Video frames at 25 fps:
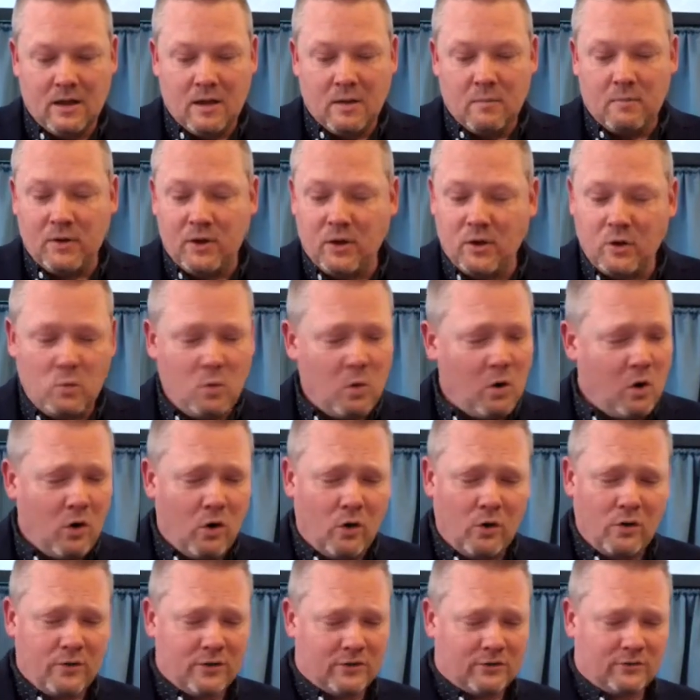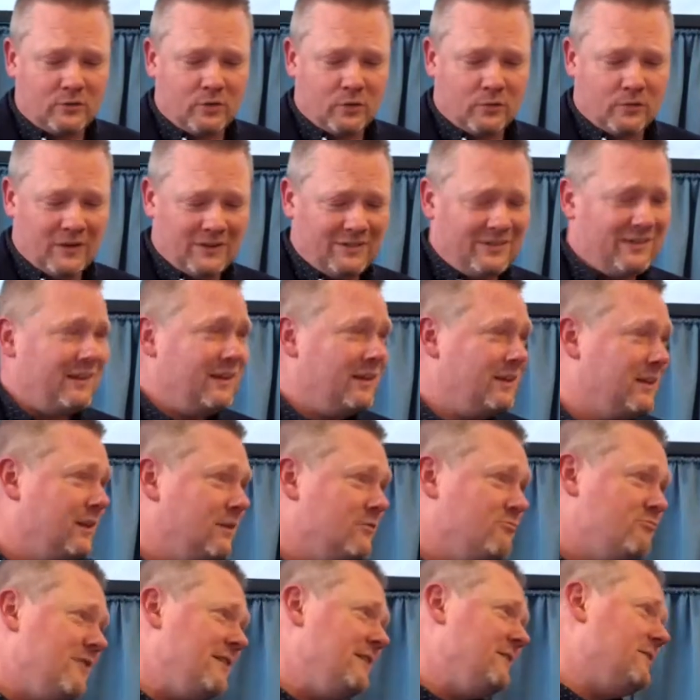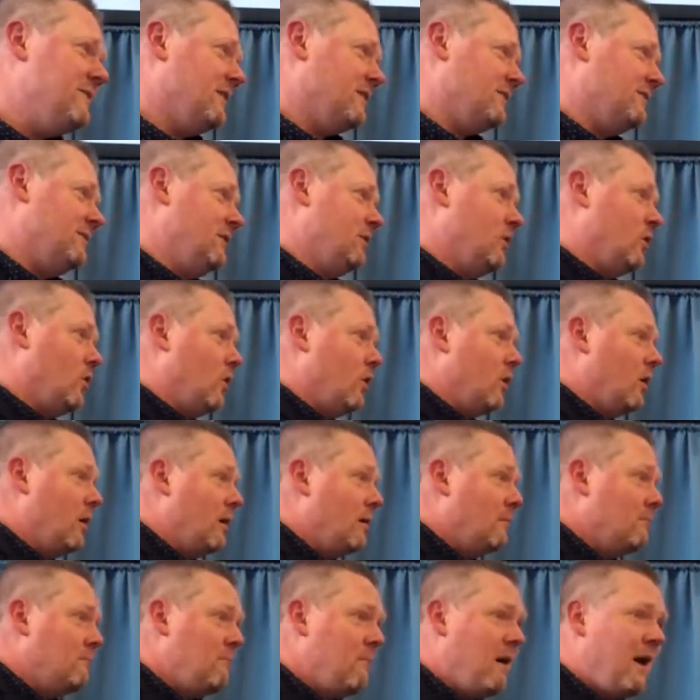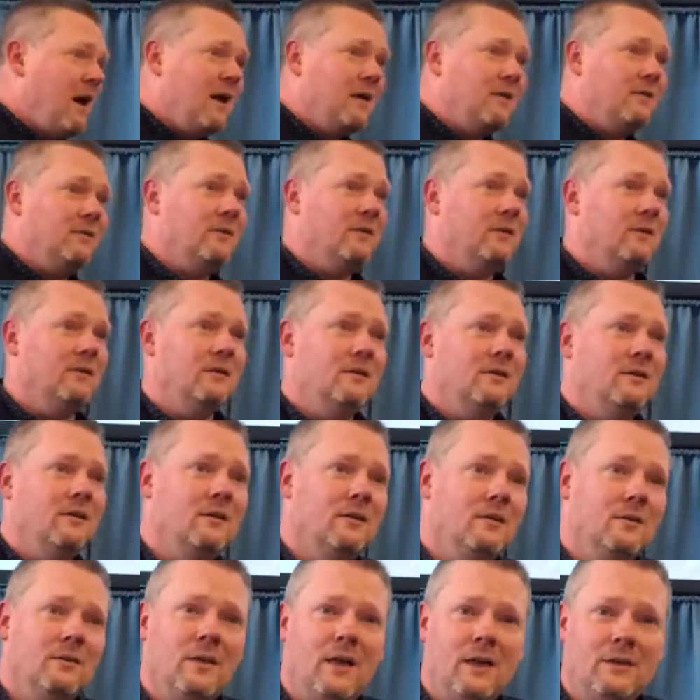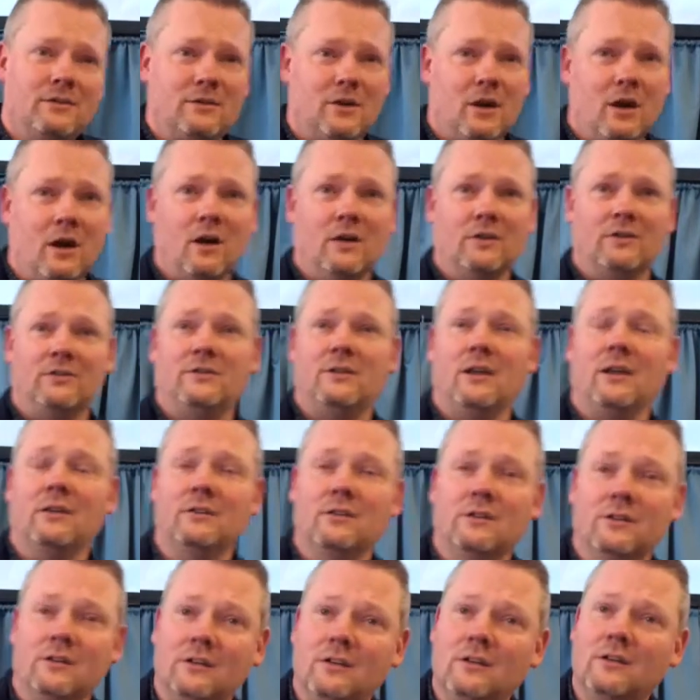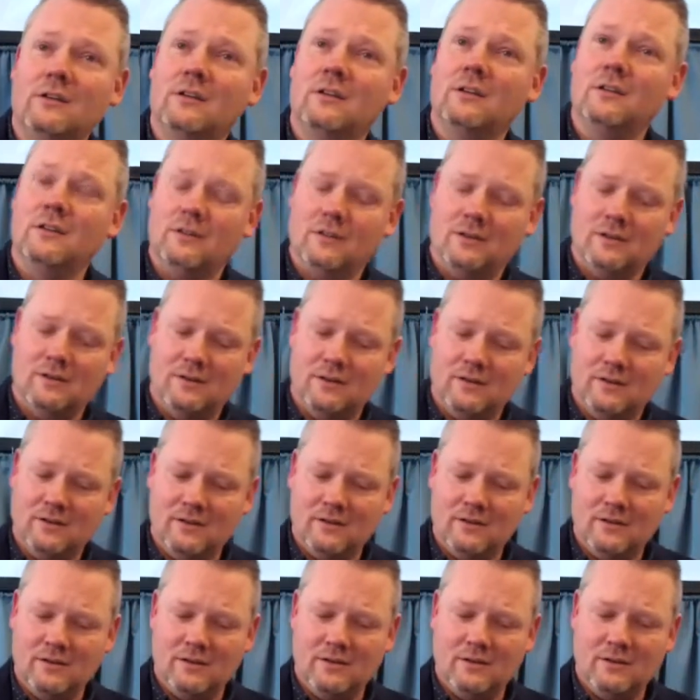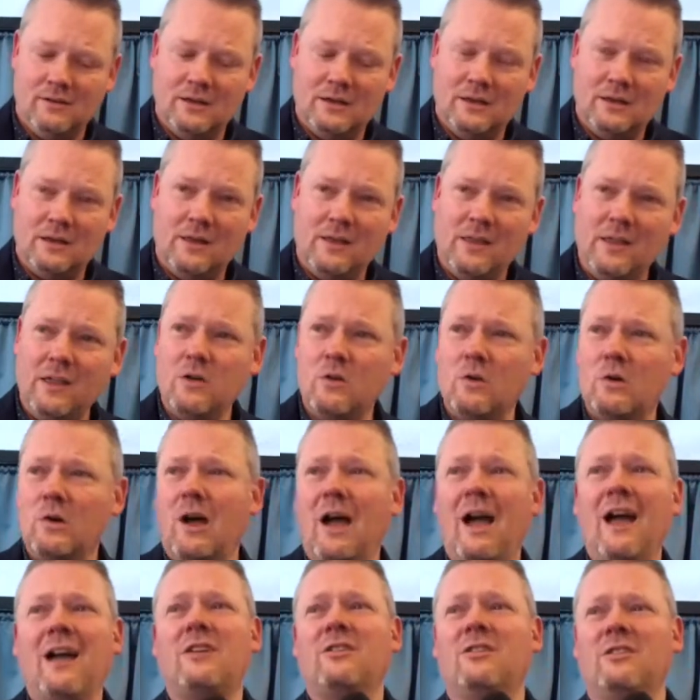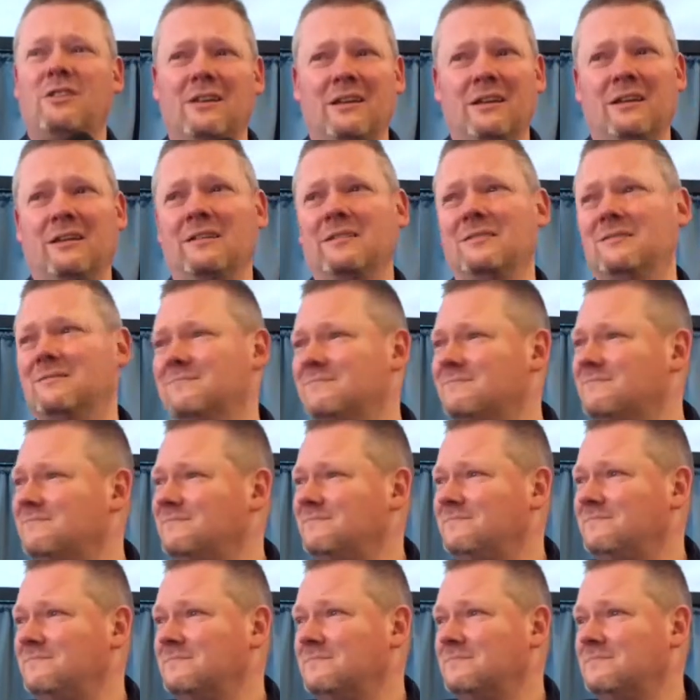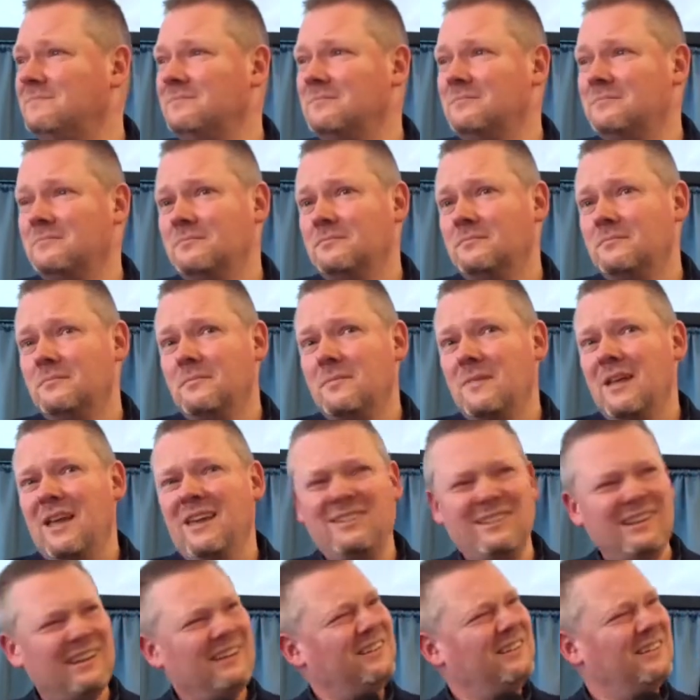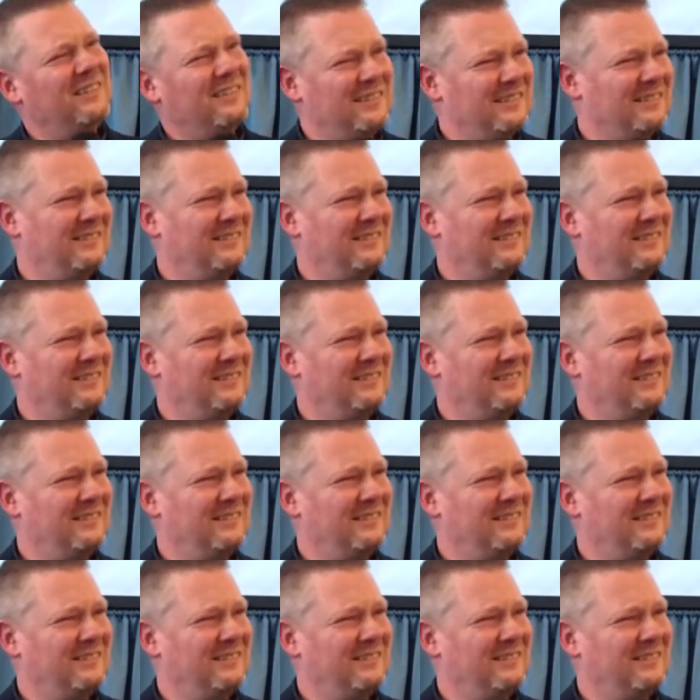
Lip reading: But you know what? All of this stuff, you read this and you go, man, that's a hard standard. And you go, actually, is it?